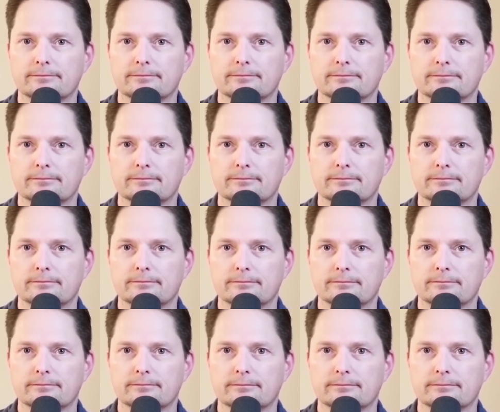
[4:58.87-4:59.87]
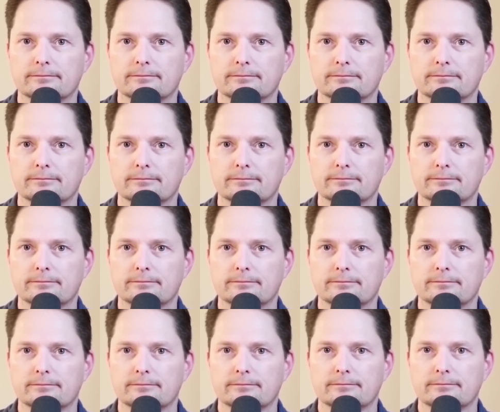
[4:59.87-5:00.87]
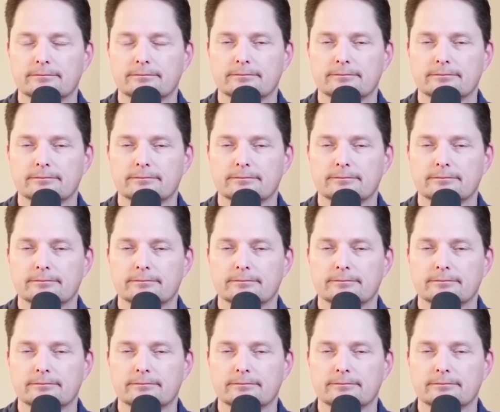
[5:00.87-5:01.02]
Nothing is said.